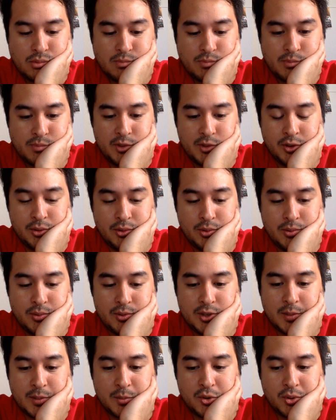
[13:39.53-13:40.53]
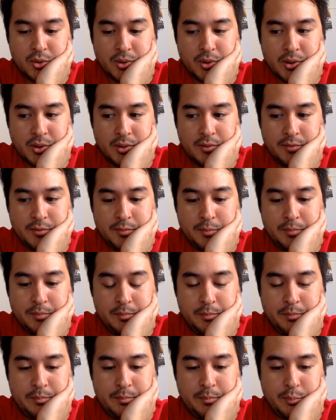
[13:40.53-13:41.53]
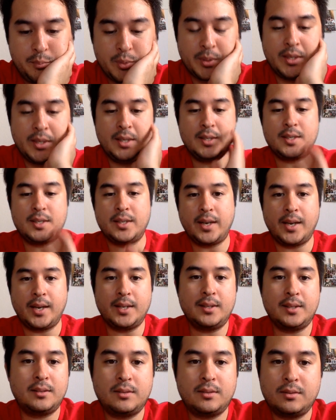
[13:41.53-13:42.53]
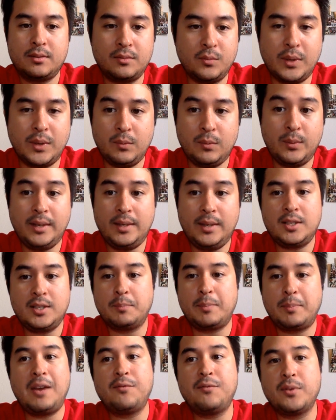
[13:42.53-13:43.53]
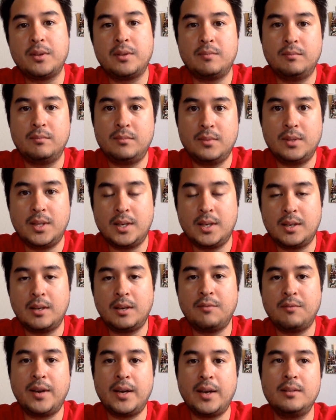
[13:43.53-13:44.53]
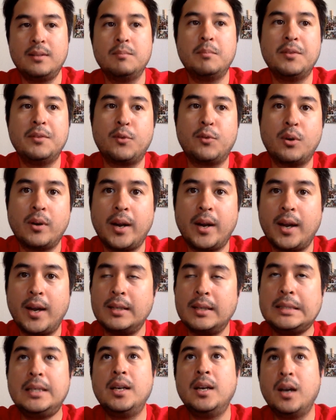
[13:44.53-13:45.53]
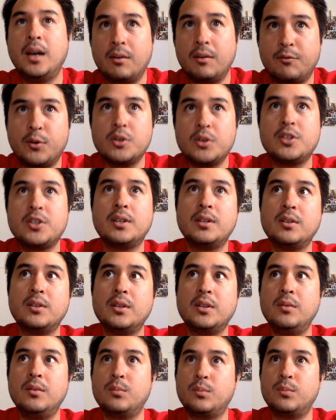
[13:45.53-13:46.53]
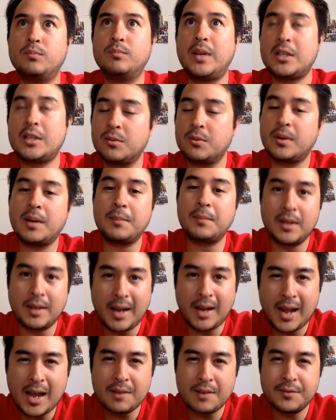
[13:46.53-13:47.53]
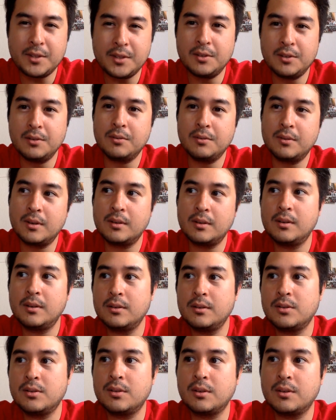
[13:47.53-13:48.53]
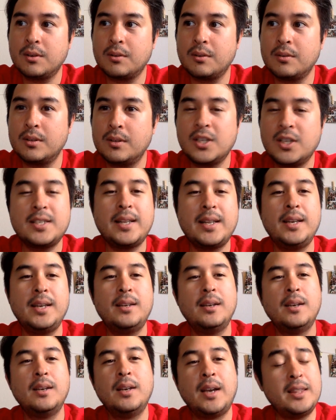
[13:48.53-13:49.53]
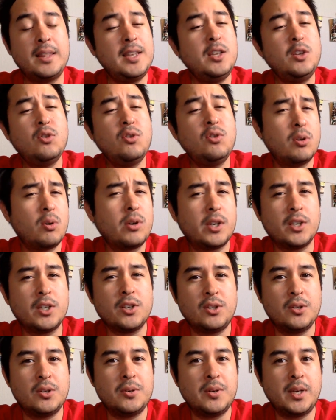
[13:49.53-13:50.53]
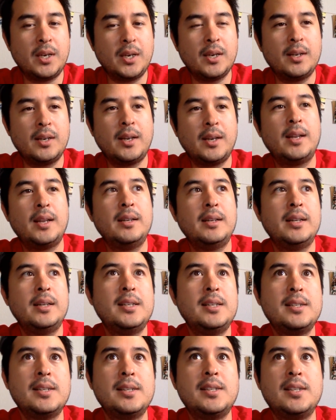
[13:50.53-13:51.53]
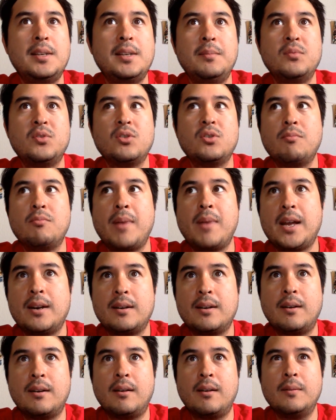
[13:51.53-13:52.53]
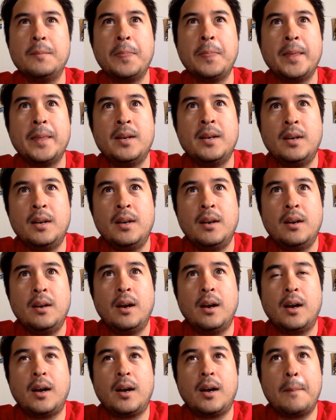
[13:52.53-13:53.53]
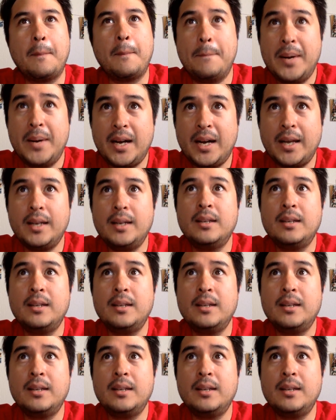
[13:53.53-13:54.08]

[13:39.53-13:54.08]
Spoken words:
do some sort of presets. We need to pay for the event beforehand. Unfortunately, that's what I'm going to have to do. So just like, I think New York is doing it, and it doesn't seem so bad at all. But